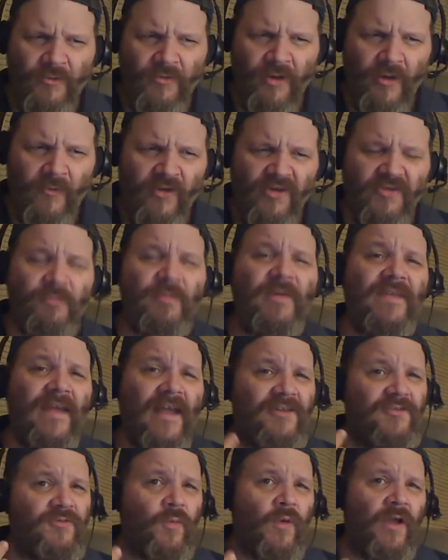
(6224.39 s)
know this, but
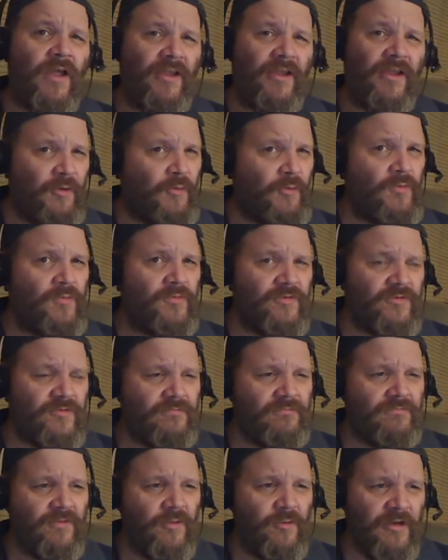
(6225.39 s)
that's why you
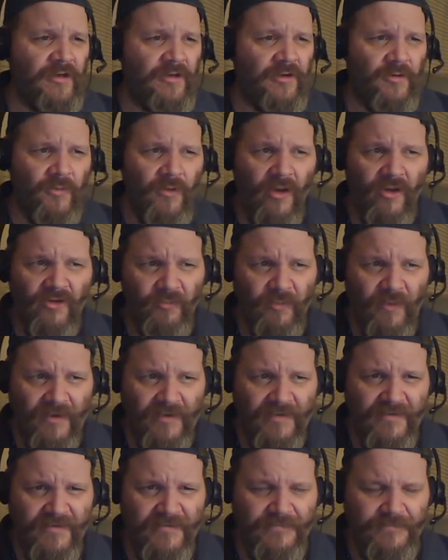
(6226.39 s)
tune into Crawl
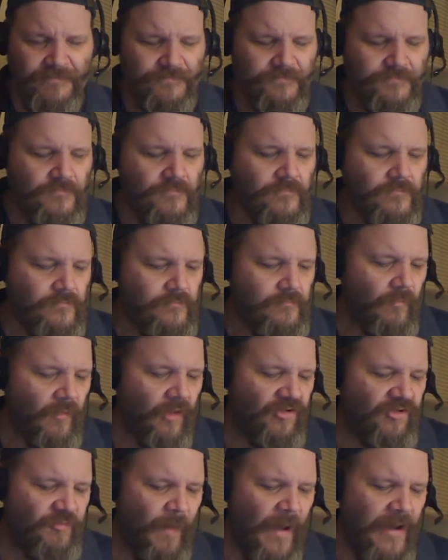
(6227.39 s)
Space.
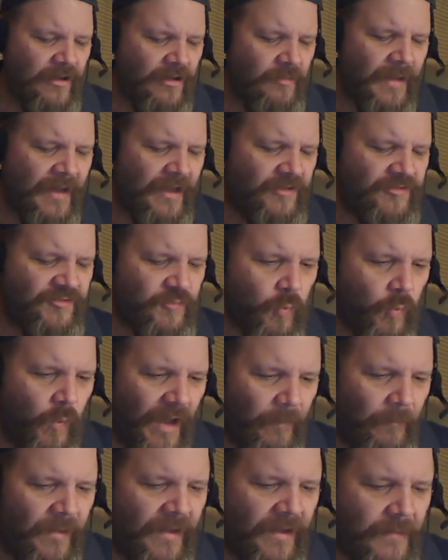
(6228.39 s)
Spider-Man's
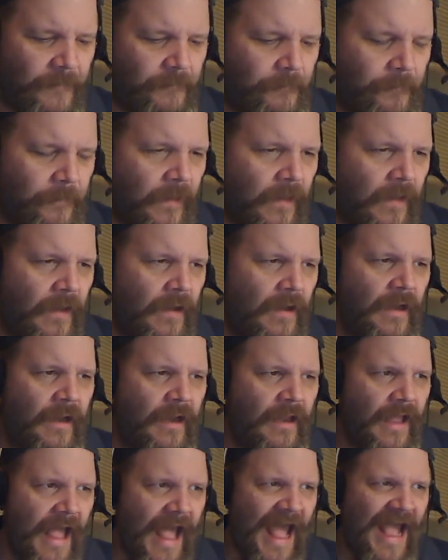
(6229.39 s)
webbing
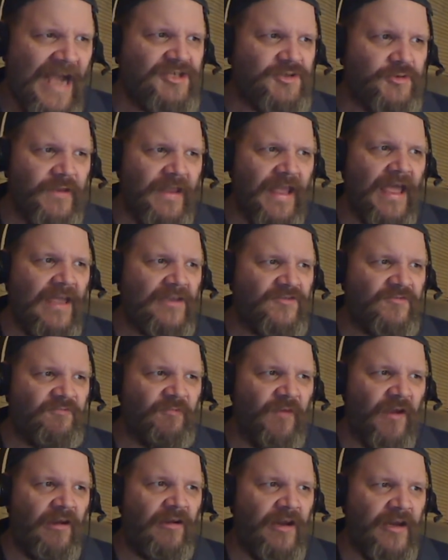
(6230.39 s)
actually has
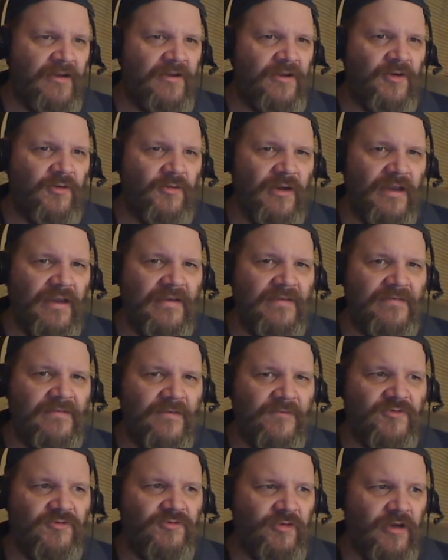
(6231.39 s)
varying degrees
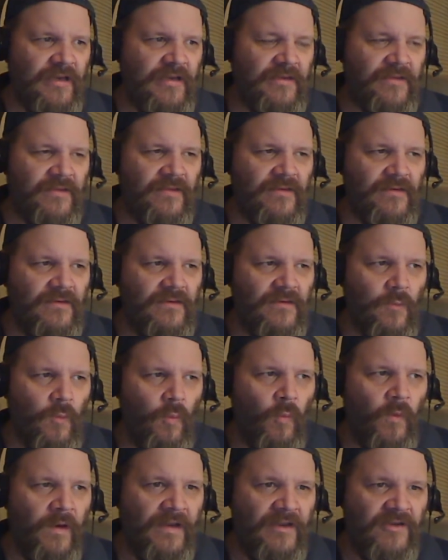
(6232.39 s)
of strength
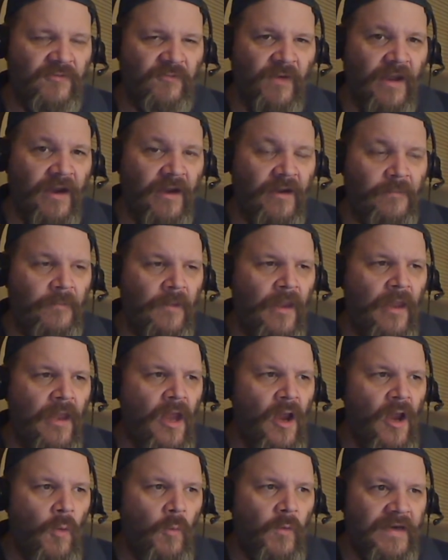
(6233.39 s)
when it's fired.
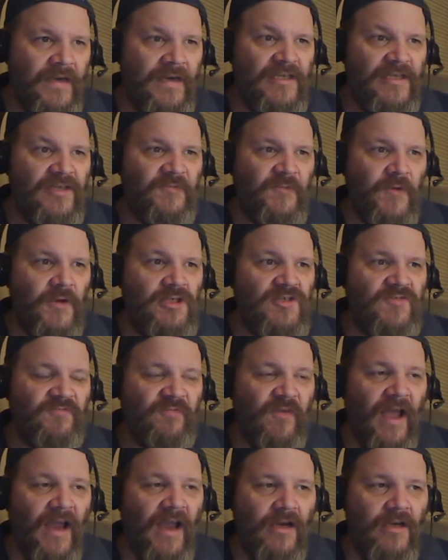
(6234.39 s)
When it is first
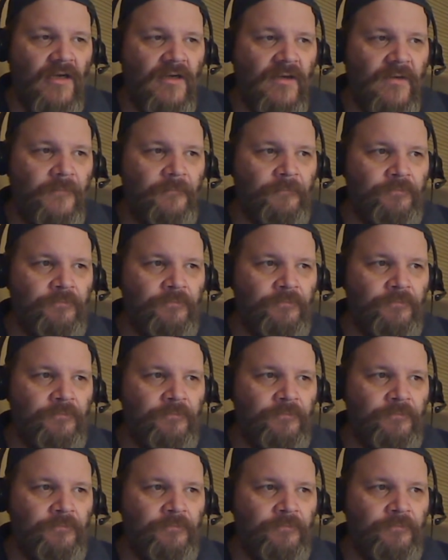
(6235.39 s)
fired,